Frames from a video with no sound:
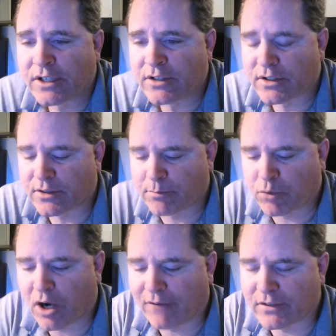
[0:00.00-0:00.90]
Jesus'
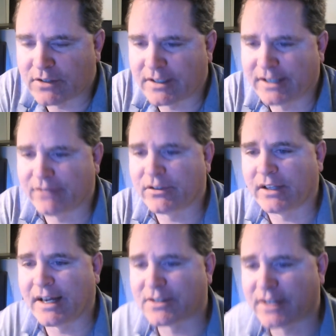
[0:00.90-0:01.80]
prophecy of the
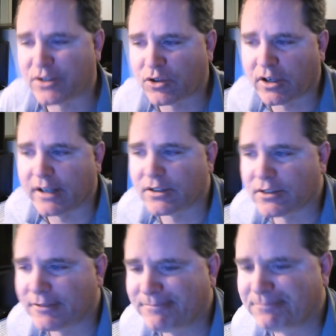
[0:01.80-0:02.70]
last days
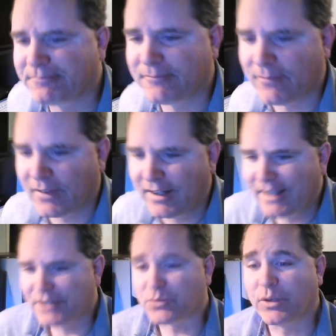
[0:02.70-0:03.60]
Christ
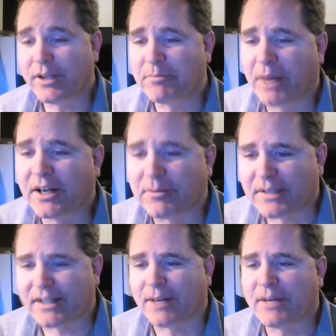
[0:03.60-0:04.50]
It's really bugging
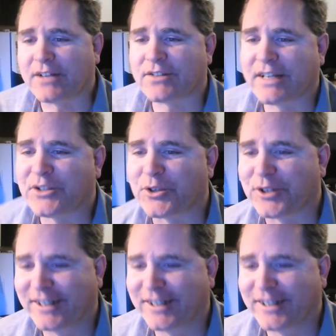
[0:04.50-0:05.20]
me that I'm not centered.